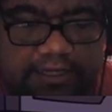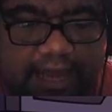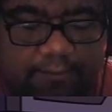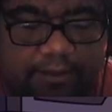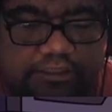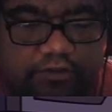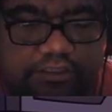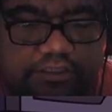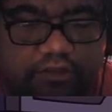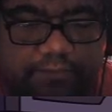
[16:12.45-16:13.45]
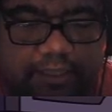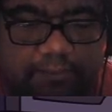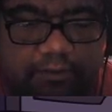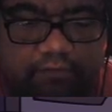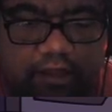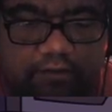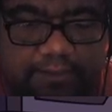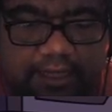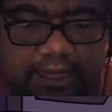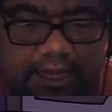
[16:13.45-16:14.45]
now I see all these other people around
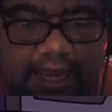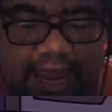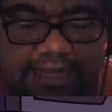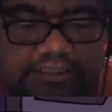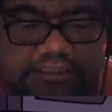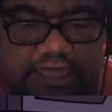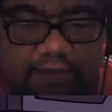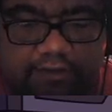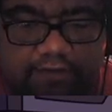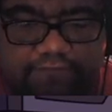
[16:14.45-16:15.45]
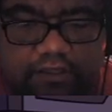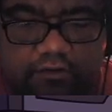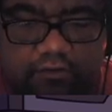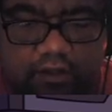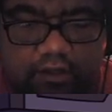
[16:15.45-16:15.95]
me. I can see how they feel.